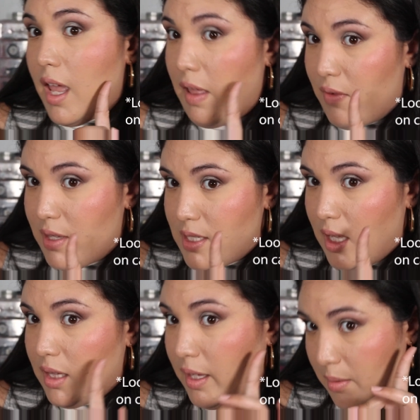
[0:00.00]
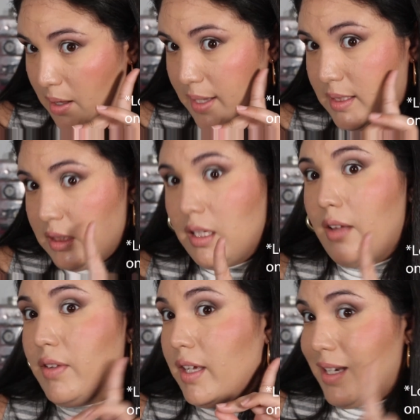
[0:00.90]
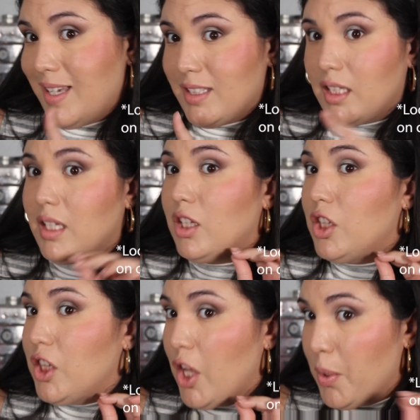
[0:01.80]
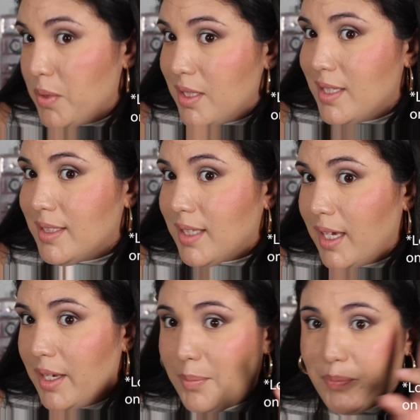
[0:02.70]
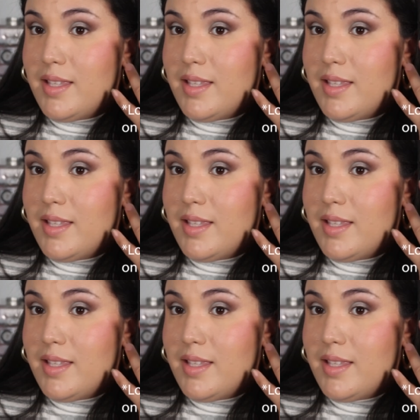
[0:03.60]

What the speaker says: And you could tell, like, I still have like a nice glow to the skin.